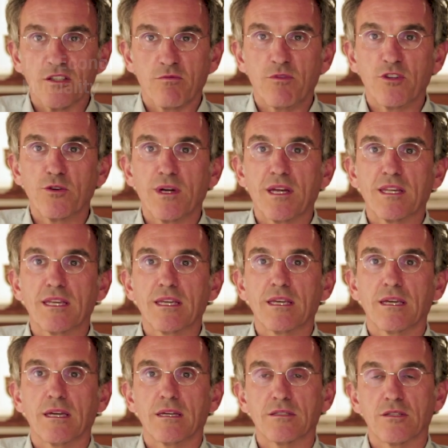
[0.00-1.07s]
of
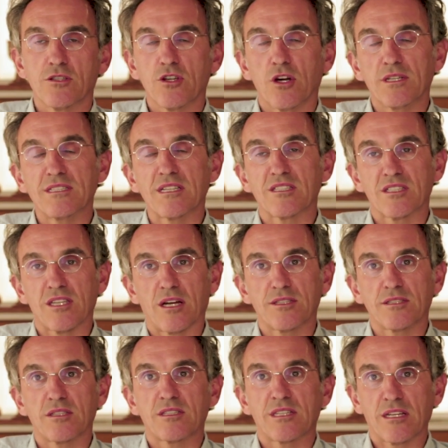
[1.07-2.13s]
mutuality is a journey that
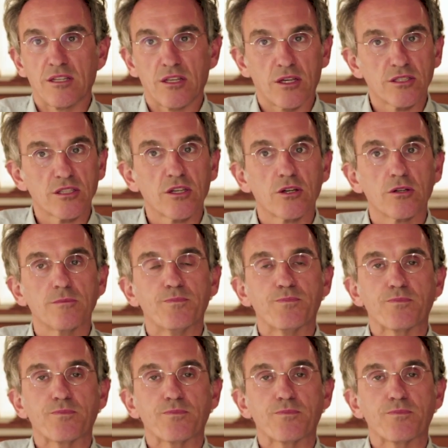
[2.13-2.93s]
started 10 years ago,